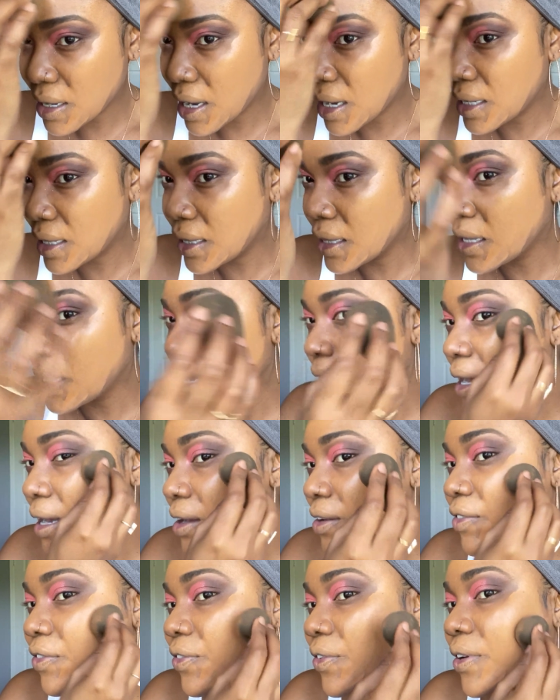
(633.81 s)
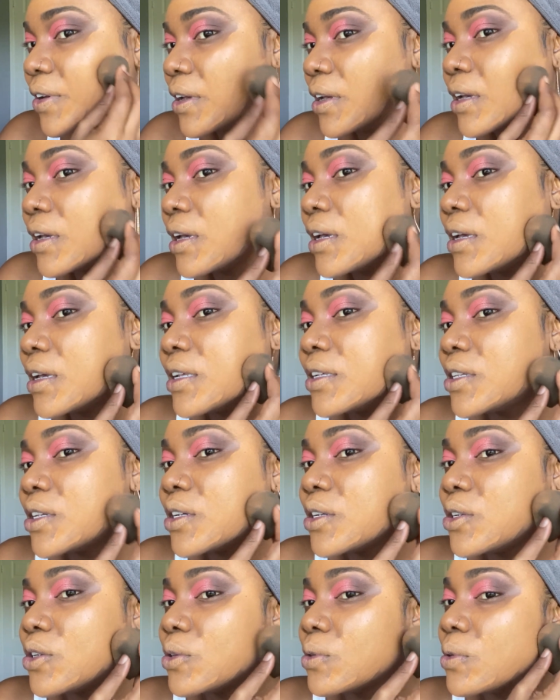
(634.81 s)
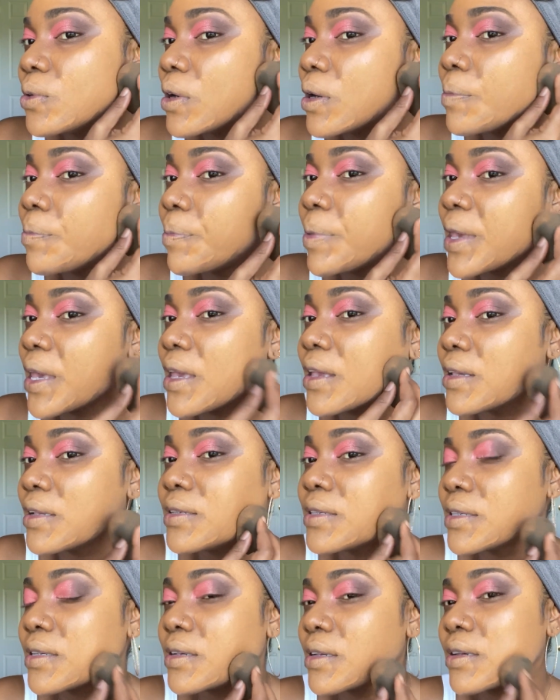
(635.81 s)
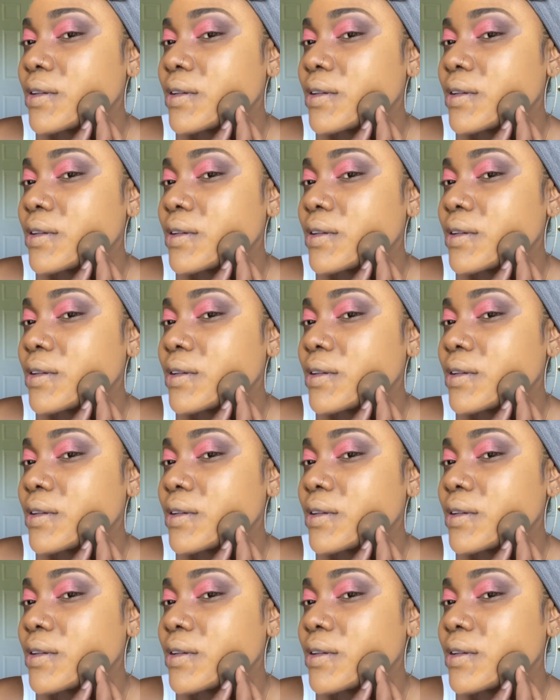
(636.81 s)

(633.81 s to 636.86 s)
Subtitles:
I love to do a base.